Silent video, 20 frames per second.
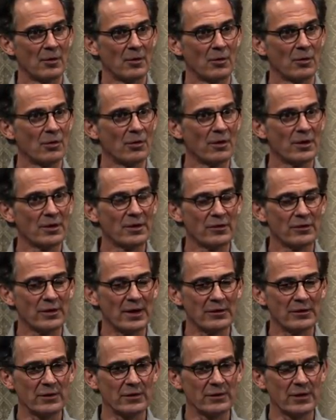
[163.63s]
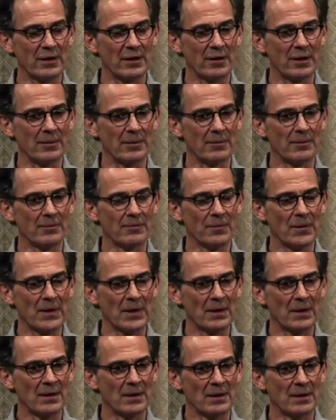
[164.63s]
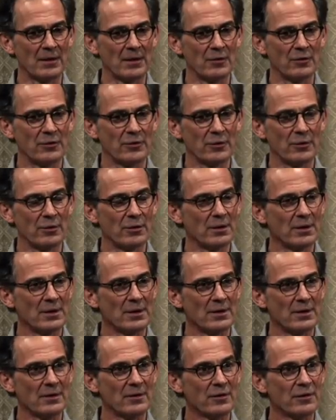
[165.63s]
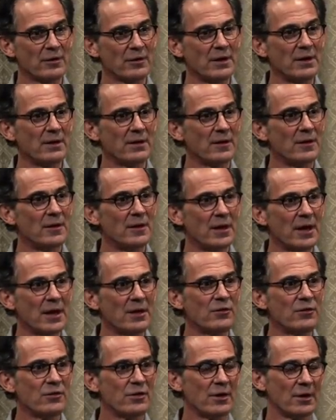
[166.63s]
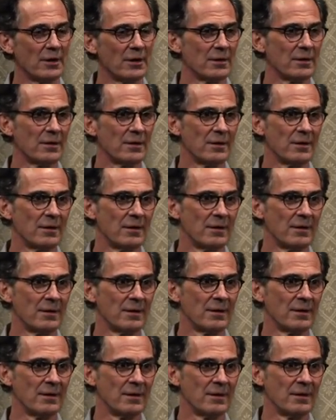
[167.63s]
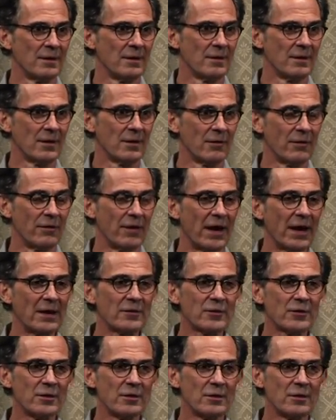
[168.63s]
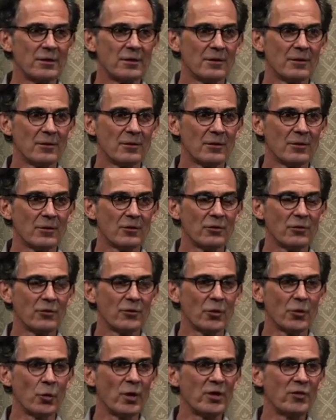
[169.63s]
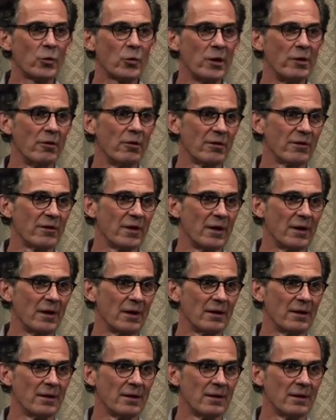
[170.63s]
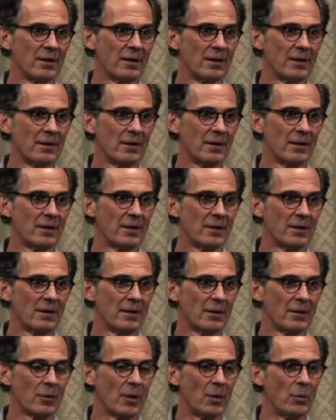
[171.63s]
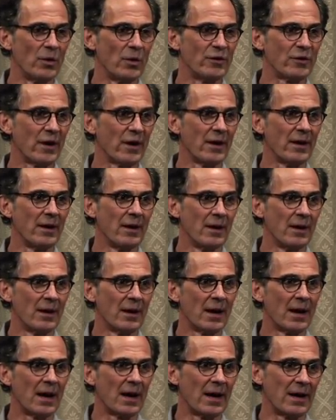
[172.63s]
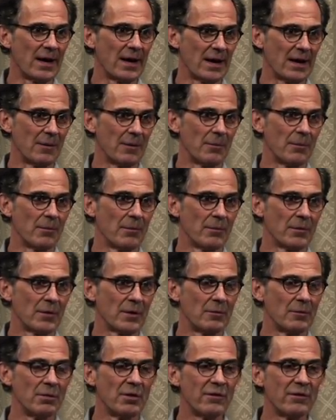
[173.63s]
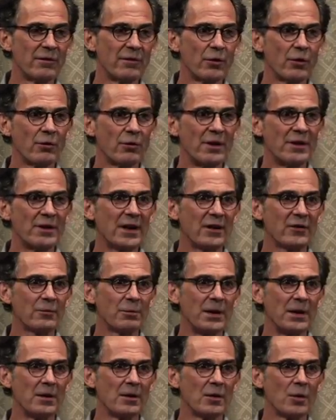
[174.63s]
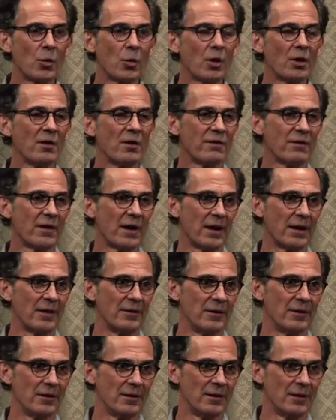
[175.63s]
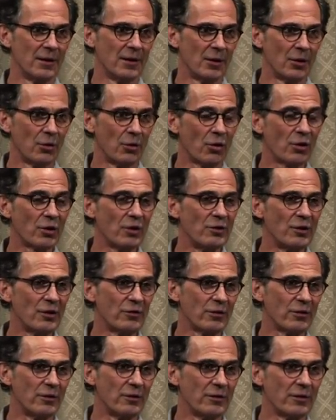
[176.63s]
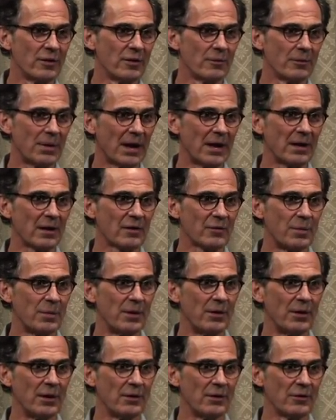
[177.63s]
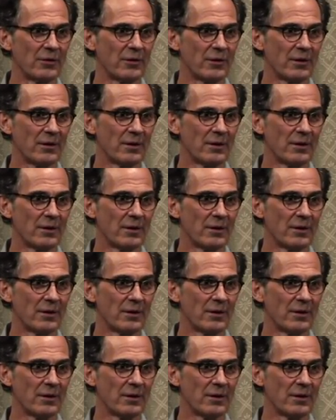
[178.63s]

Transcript: All that is necessary is to see the nature of that to which we refer when we say, I am, before it has been qualified or conditioned by experience.